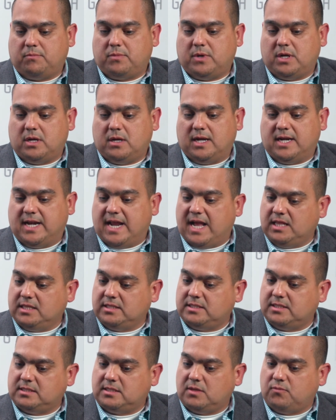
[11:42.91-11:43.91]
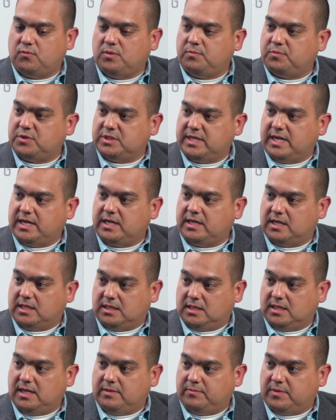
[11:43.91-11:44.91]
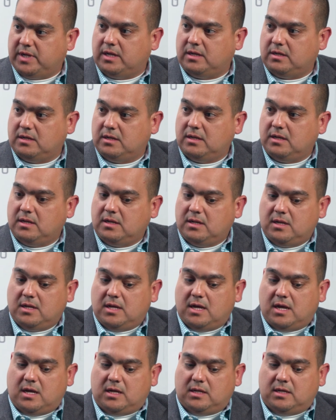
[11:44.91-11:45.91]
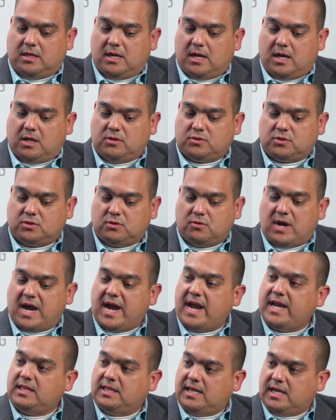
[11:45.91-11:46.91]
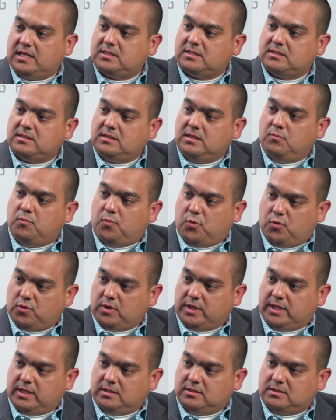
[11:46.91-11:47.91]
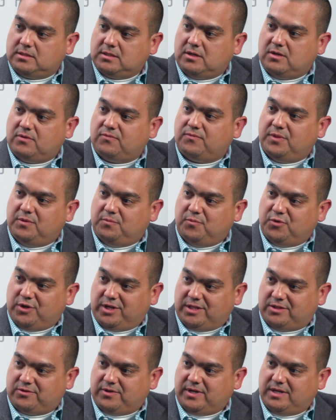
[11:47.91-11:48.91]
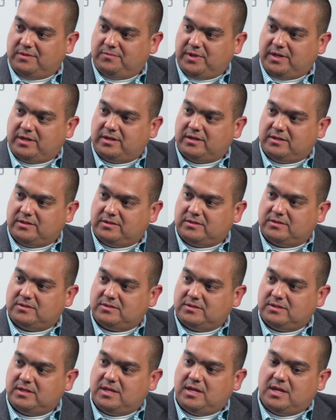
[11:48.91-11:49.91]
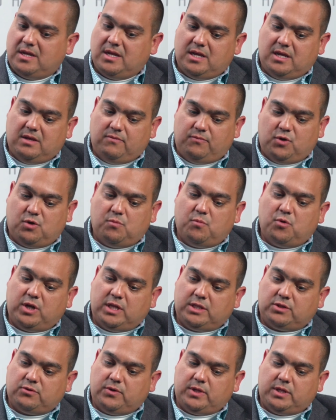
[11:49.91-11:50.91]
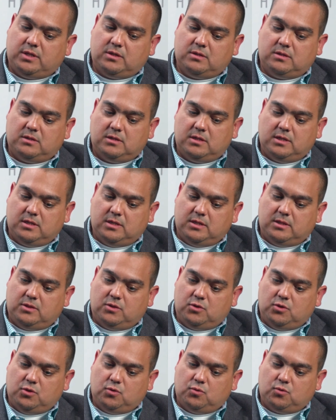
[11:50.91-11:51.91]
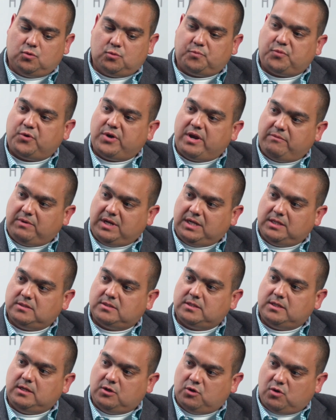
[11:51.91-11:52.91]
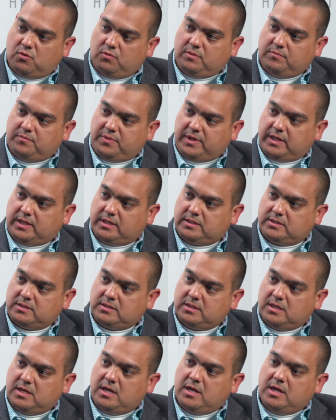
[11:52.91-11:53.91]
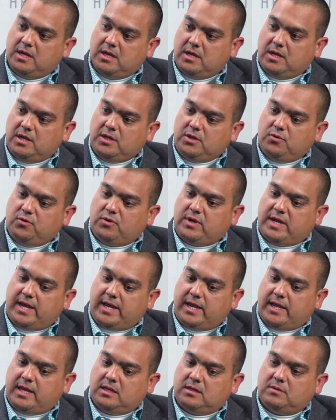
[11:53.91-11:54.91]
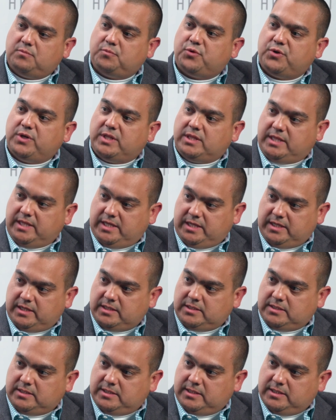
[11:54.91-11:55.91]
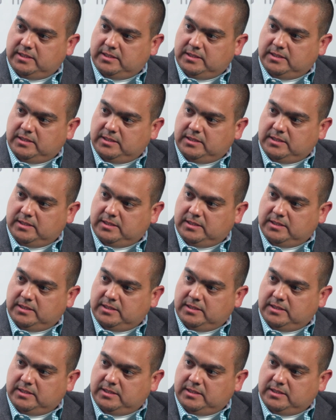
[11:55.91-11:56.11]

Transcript: analysis that we presented at Lehman, also highlights the importance of the monitoring, because if you're monitoring your prevalence in growing pigs, you can predict